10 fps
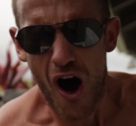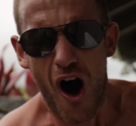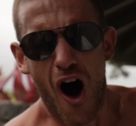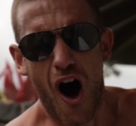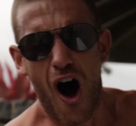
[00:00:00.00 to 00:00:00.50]
the
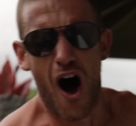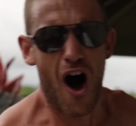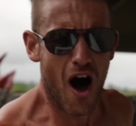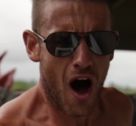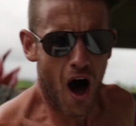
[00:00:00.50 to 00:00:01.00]
ice
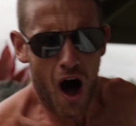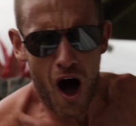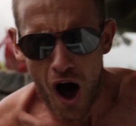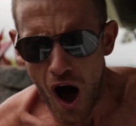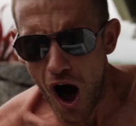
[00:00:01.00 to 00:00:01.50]
chest
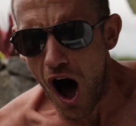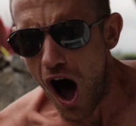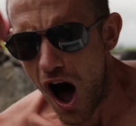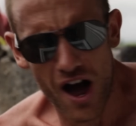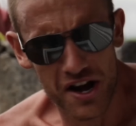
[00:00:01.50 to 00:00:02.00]
challenge
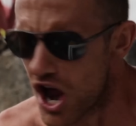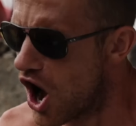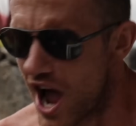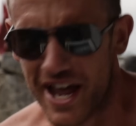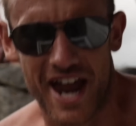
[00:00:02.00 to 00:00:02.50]
in
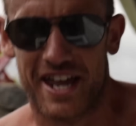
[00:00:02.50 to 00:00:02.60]
Kona with